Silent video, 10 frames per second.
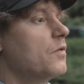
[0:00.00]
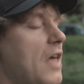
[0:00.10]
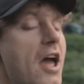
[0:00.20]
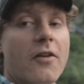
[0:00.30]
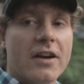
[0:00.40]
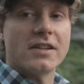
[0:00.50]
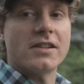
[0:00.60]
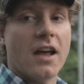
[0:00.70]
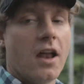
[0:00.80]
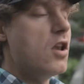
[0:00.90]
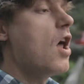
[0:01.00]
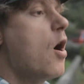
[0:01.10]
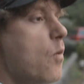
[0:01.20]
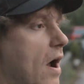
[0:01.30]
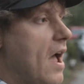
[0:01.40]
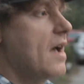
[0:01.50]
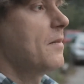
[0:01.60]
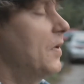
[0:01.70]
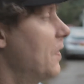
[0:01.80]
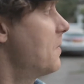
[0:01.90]
There is nowhere
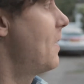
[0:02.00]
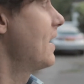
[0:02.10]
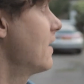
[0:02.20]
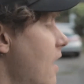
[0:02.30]
but the main